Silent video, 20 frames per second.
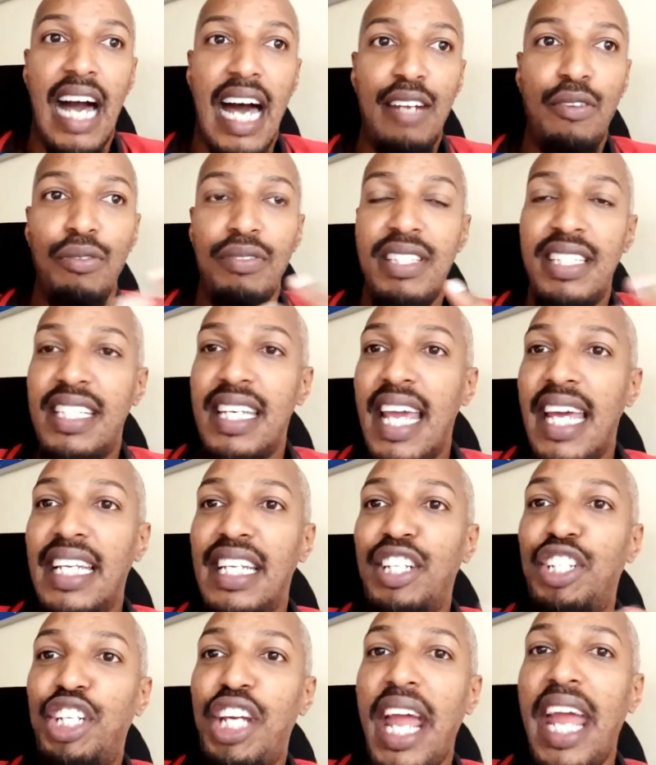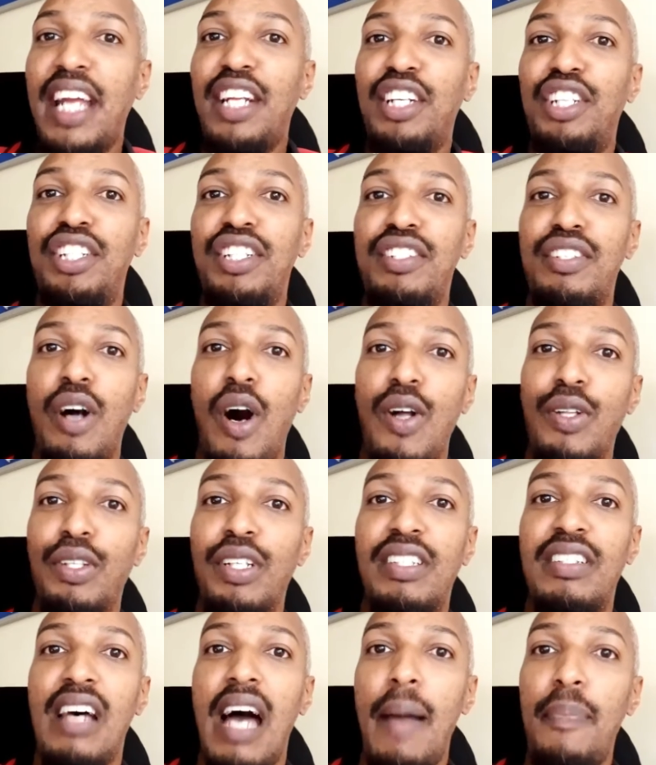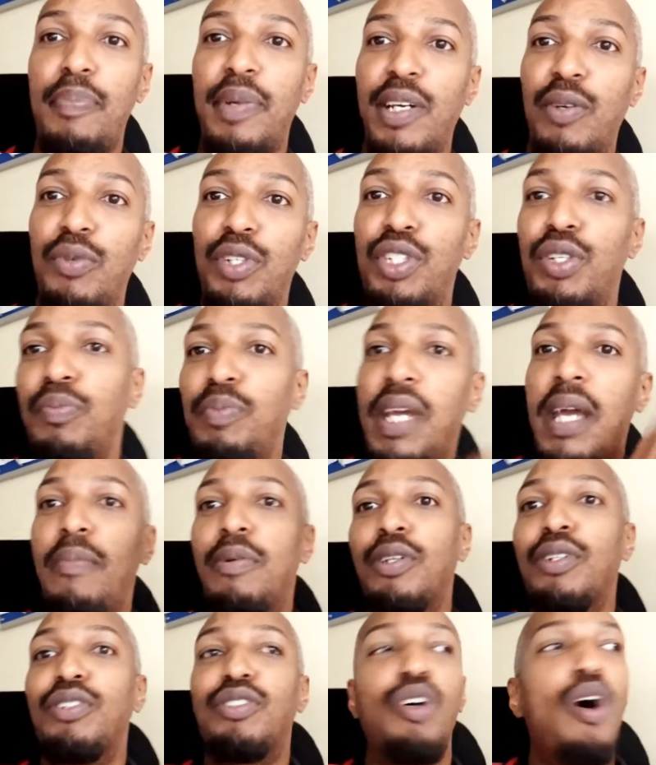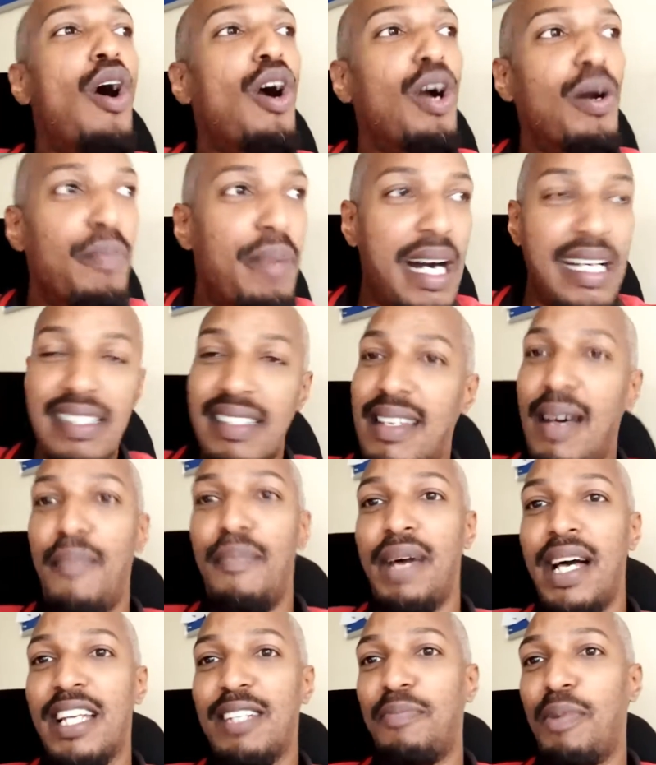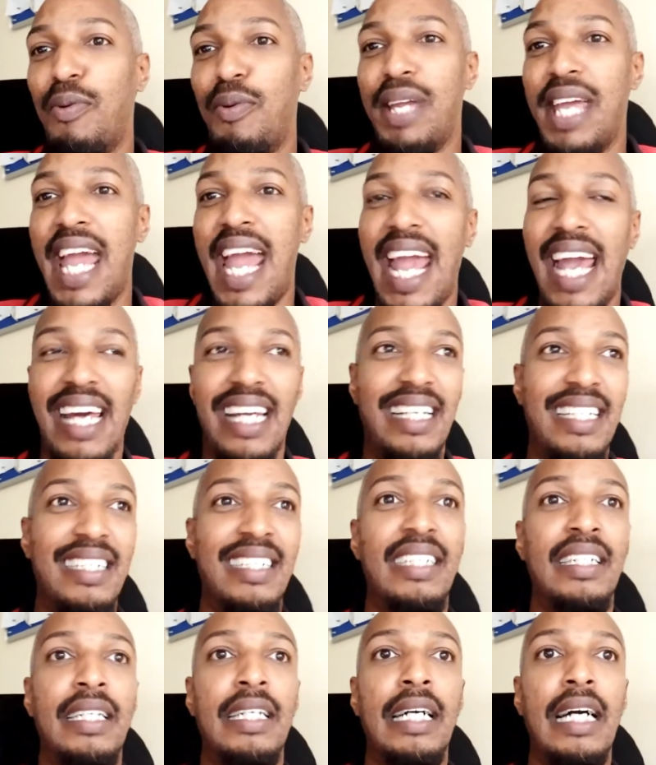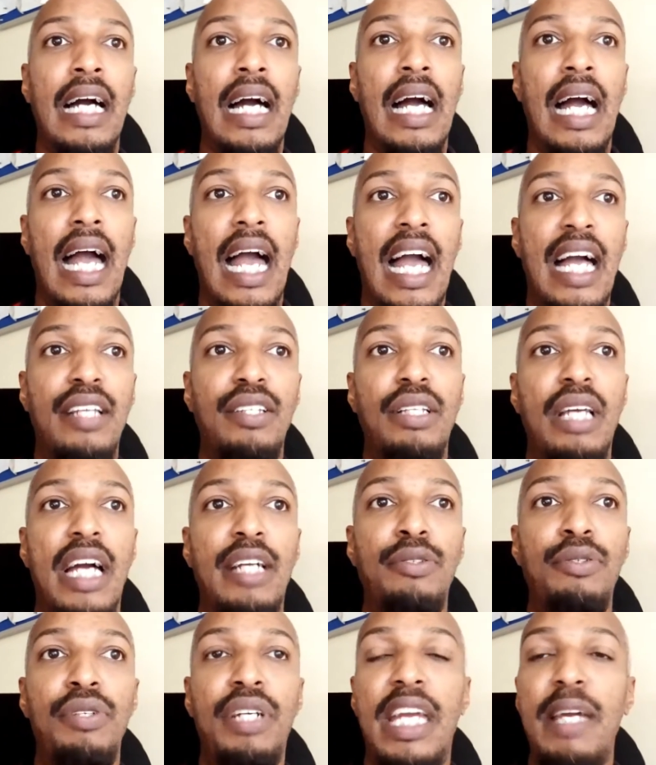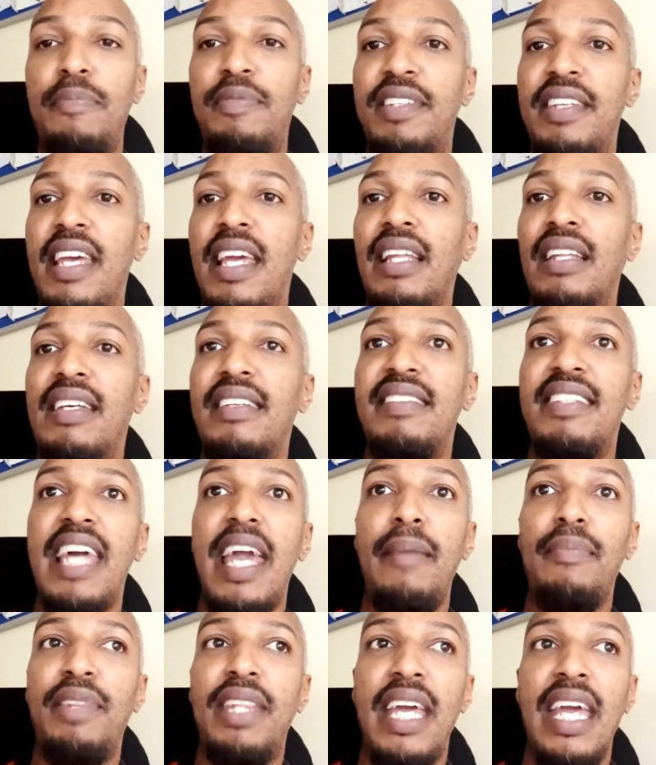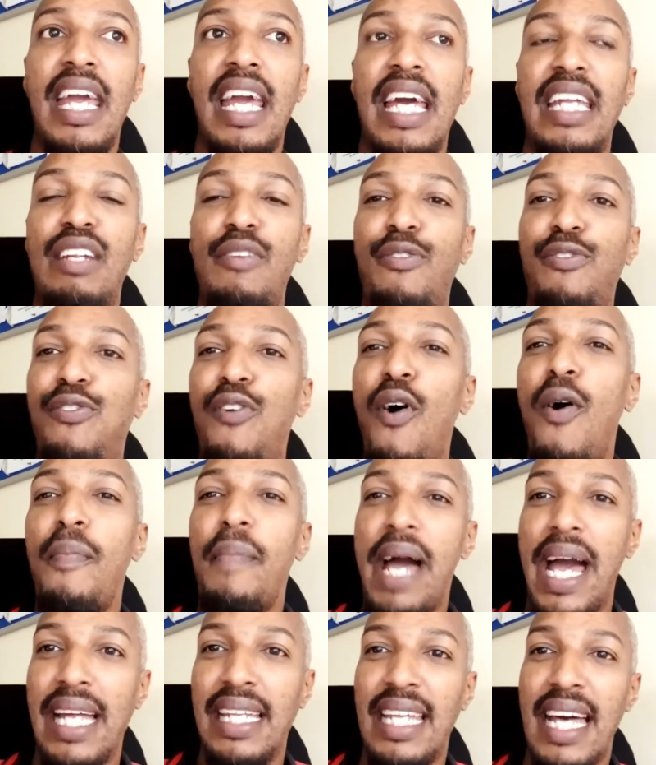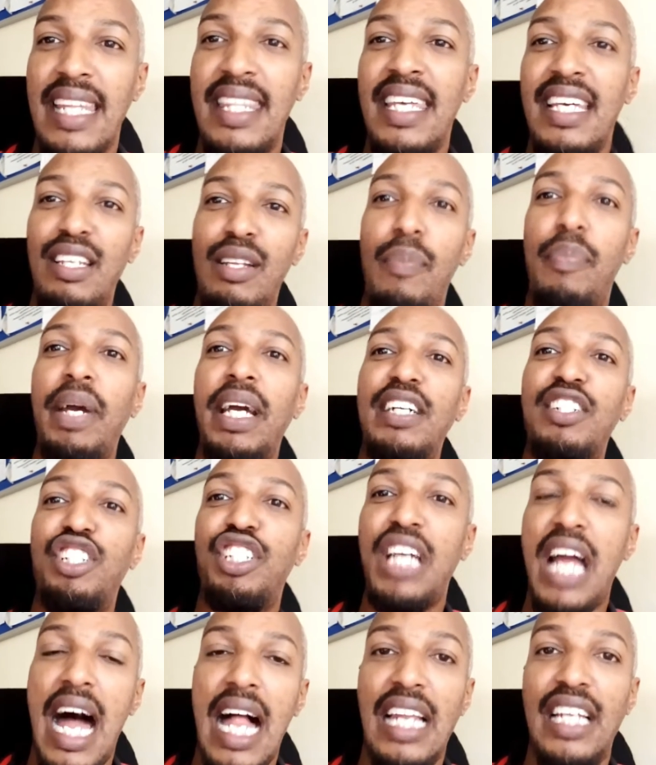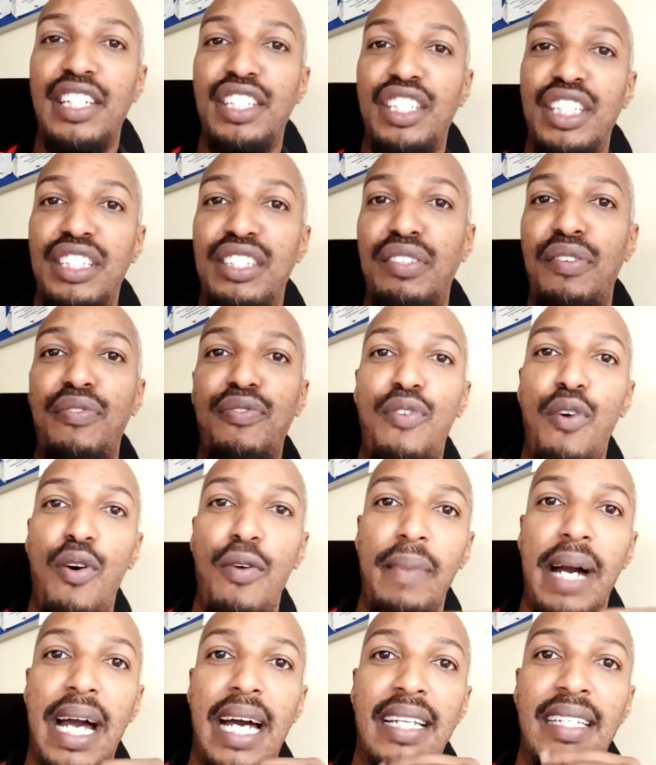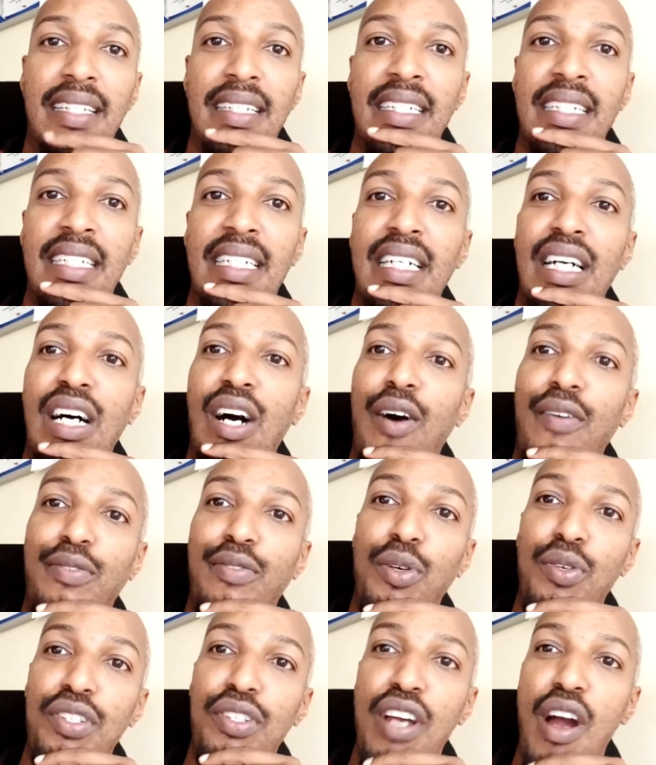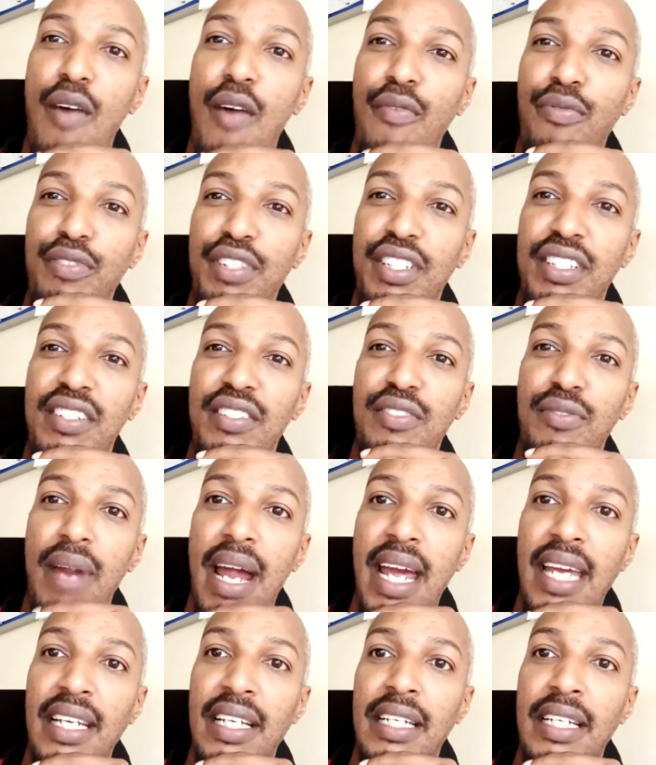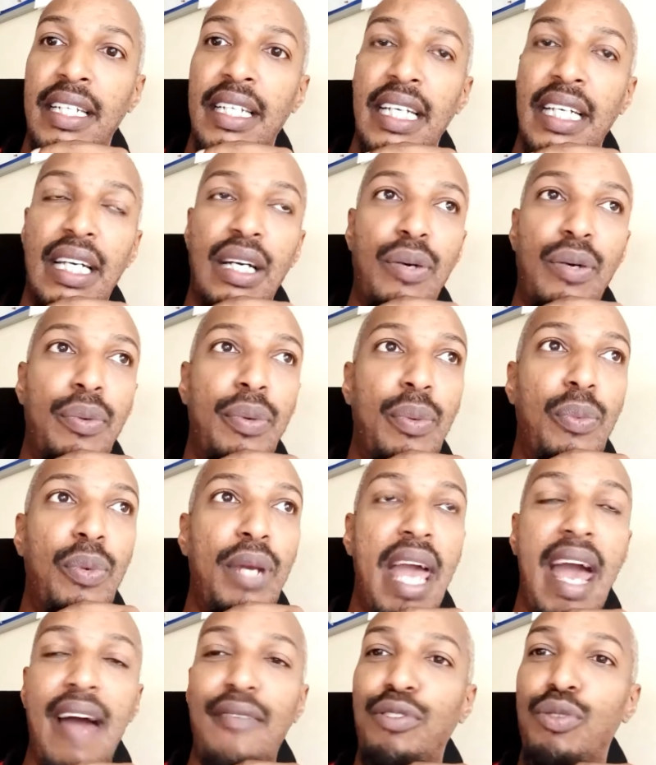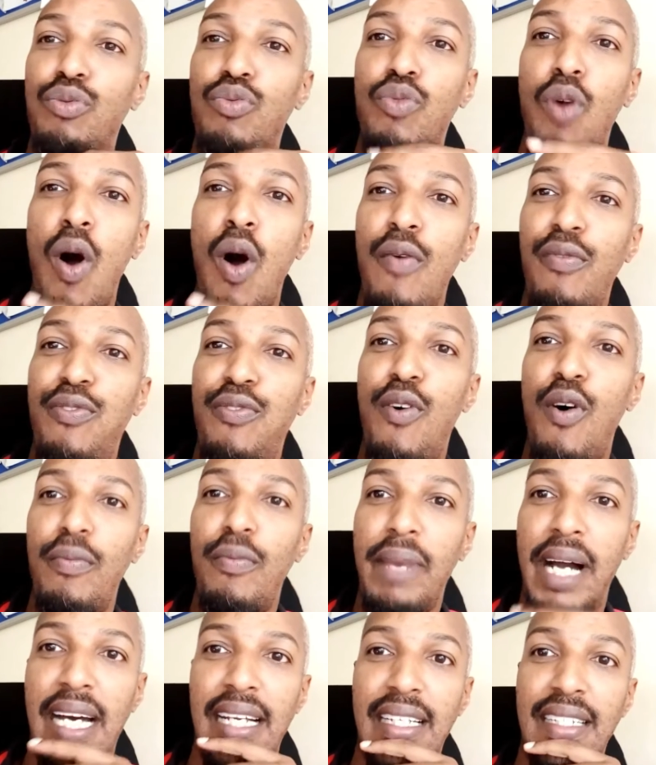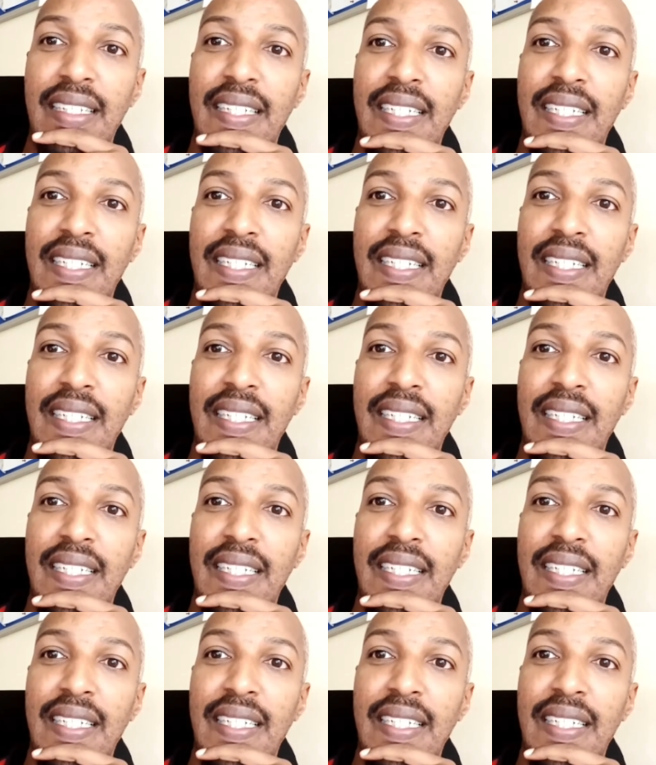don't see any changes on the topic. We should be able to talk about something else, but we ain't. And you keep seeing the same thing in the format. I think the biggest challenge is the format of those conferences, right? We have the wrong format,